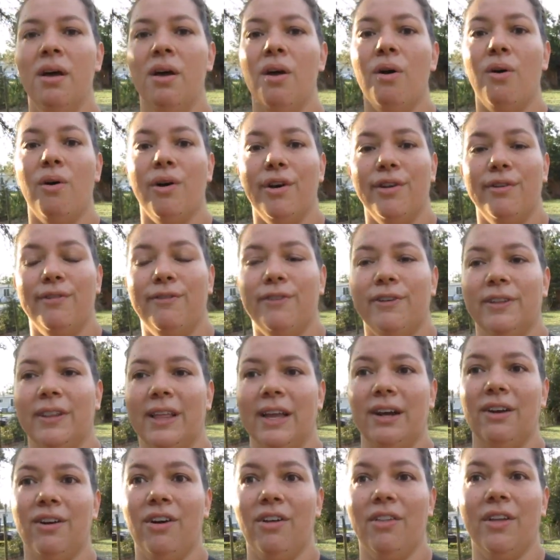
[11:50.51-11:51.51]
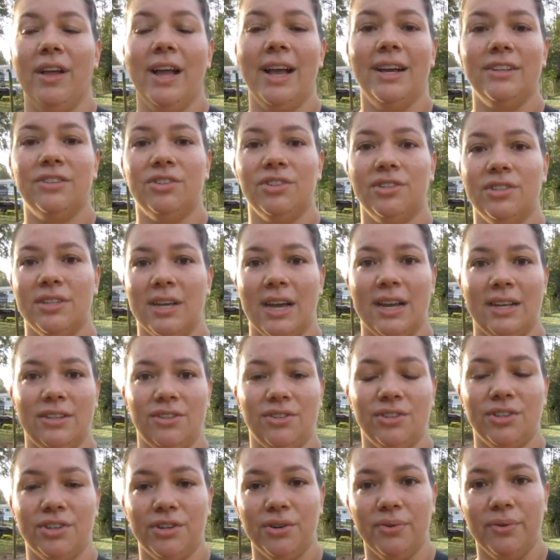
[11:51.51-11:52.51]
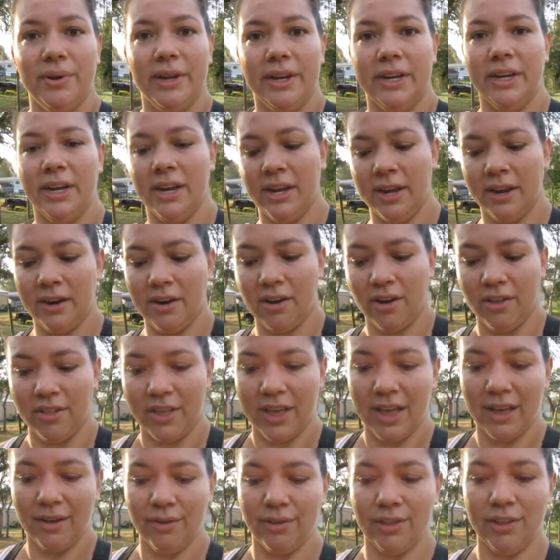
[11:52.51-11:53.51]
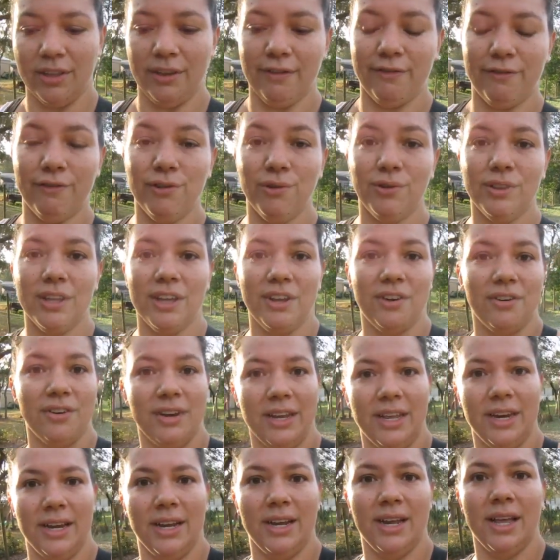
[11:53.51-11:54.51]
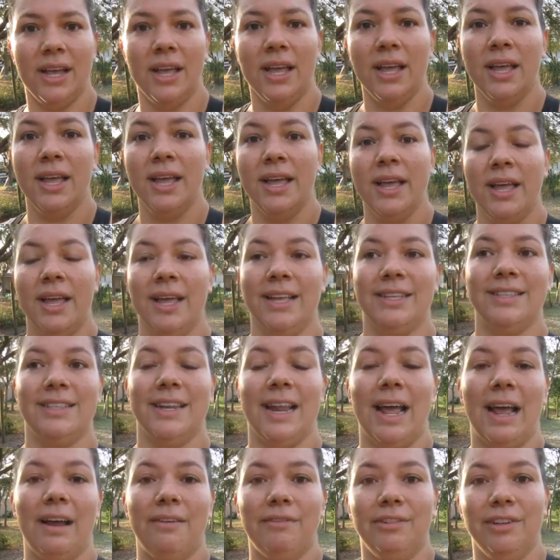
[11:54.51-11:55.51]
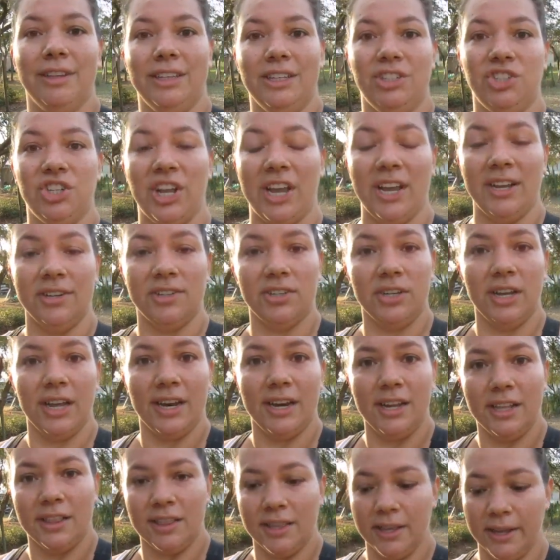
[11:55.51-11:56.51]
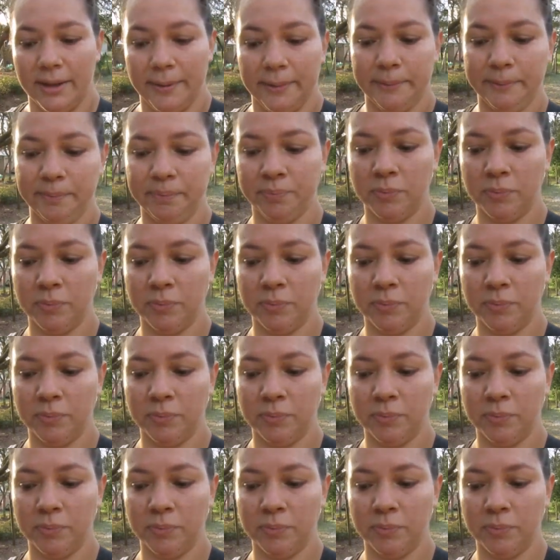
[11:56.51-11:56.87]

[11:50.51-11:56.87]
or you feel like all the exercise you're doing and all the healthy food that you're eating is not really changing anything